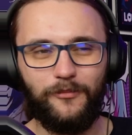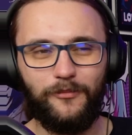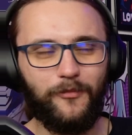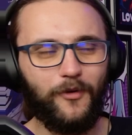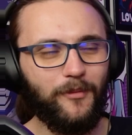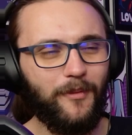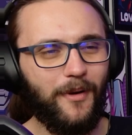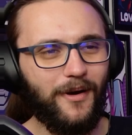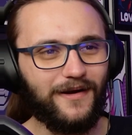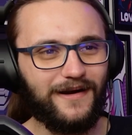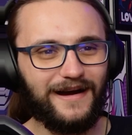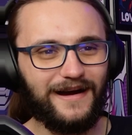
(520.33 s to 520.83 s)
Yo,
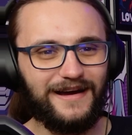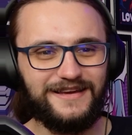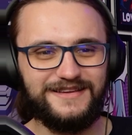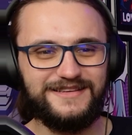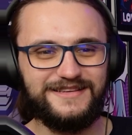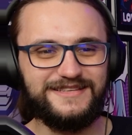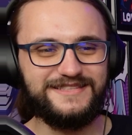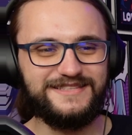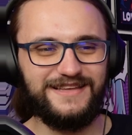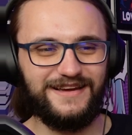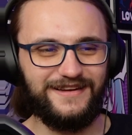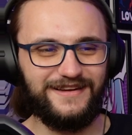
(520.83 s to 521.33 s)
Momoka
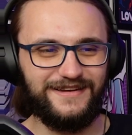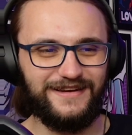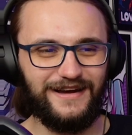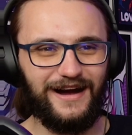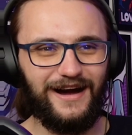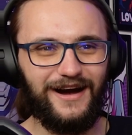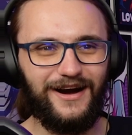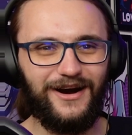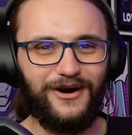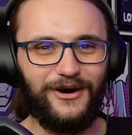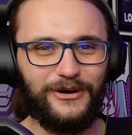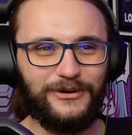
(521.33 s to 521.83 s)
is the
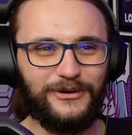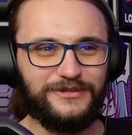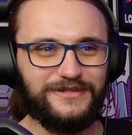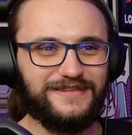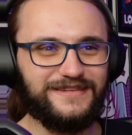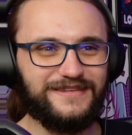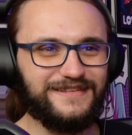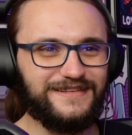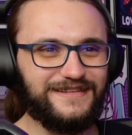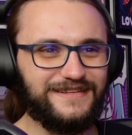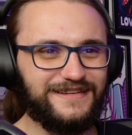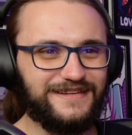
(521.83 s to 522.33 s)

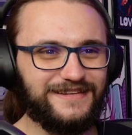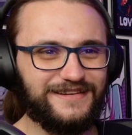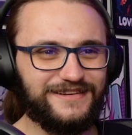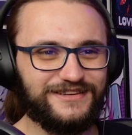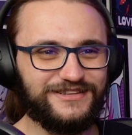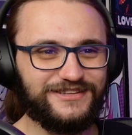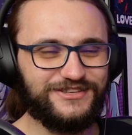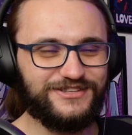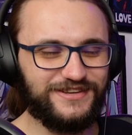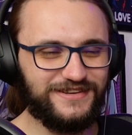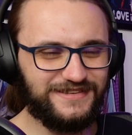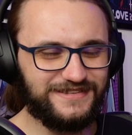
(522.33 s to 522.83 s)
goat.
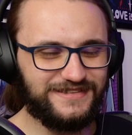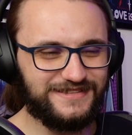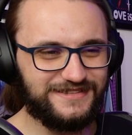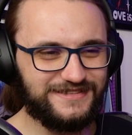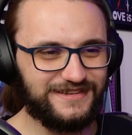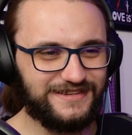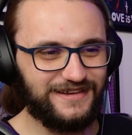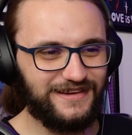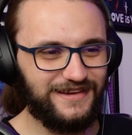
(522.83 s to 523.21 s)
She's